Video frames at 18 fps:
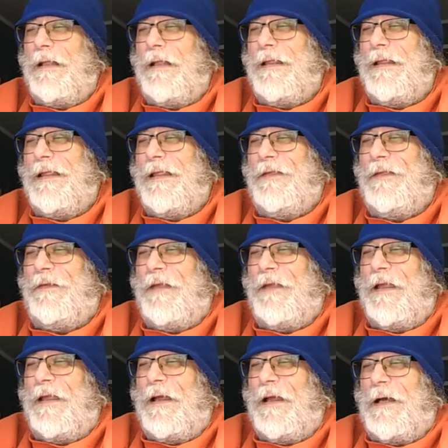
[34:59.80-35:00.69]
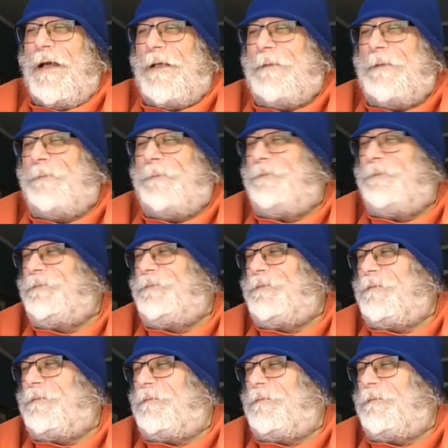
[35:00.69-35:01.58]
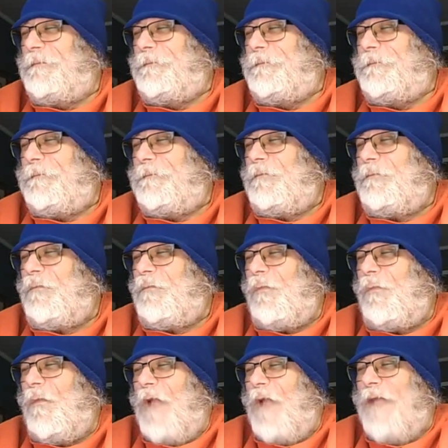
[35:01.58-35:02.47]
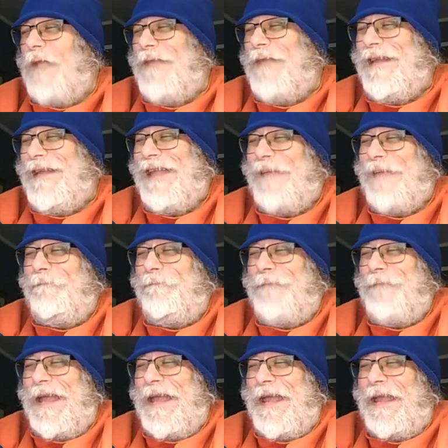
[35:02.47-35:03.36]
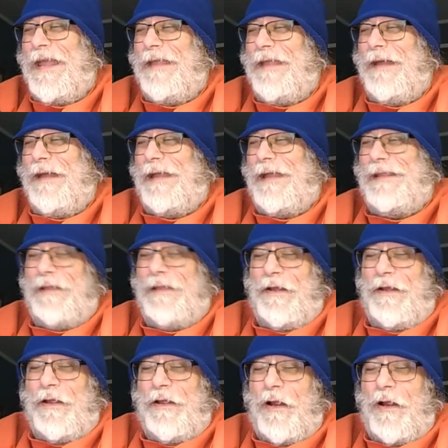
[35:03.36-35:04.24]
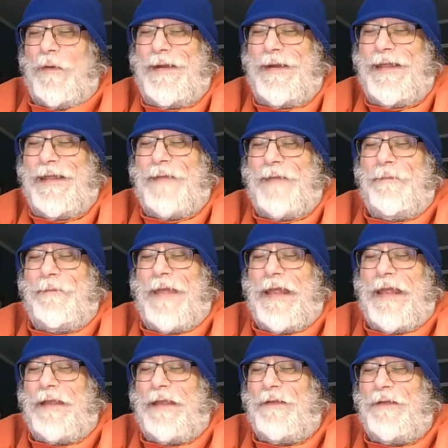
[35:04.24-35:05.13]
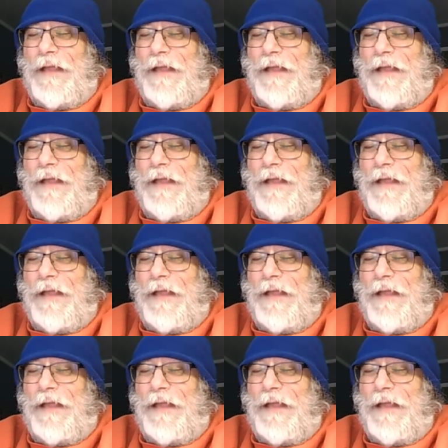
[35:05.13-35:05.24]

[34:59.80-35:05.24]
let's see. Uh, and then in May, I can tell you already in May because I